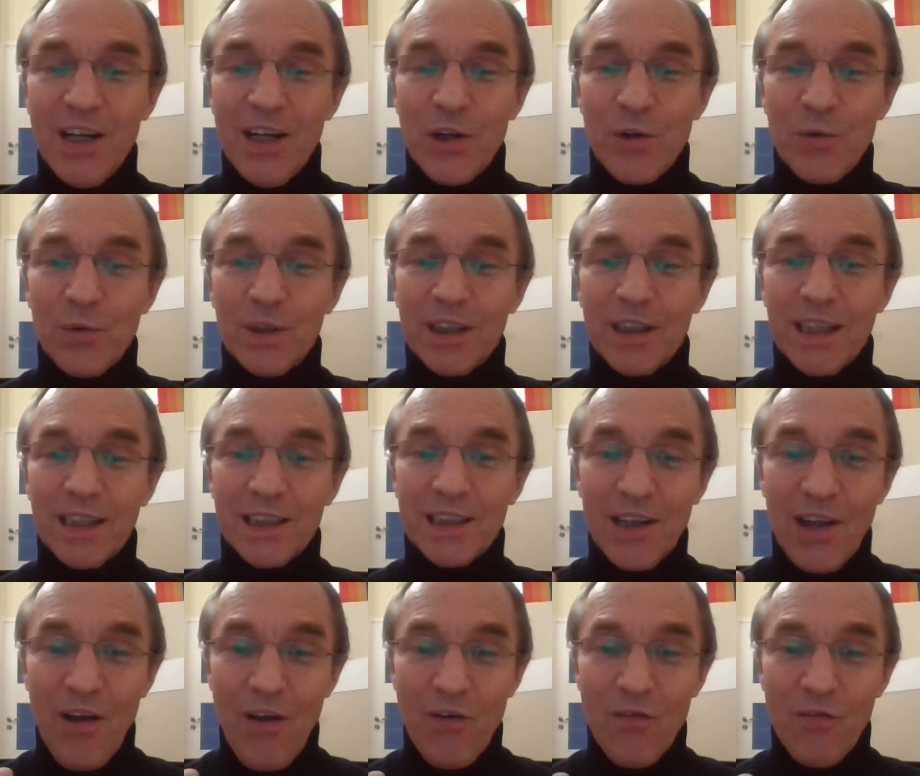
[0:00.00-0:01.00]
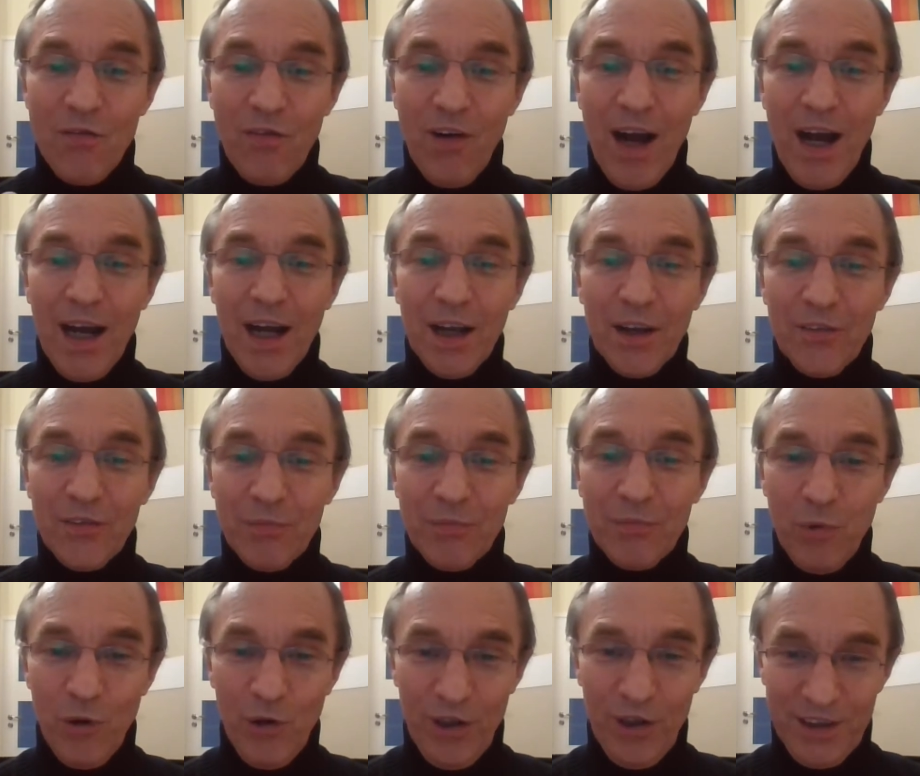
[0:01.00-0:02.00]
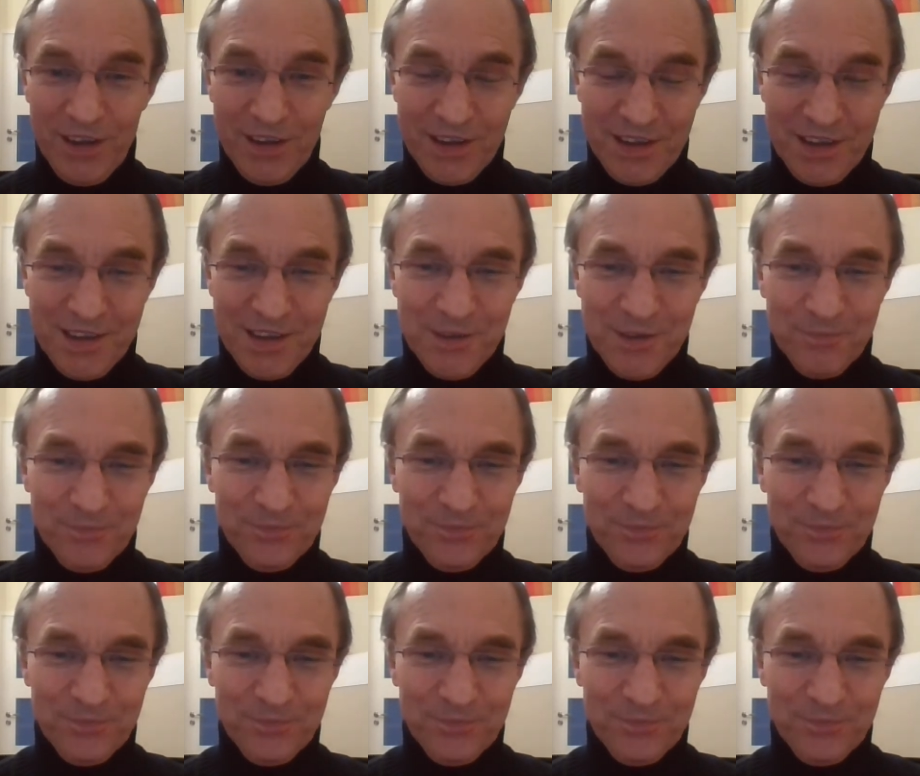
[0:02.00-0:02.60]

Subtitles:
you will get 5 points.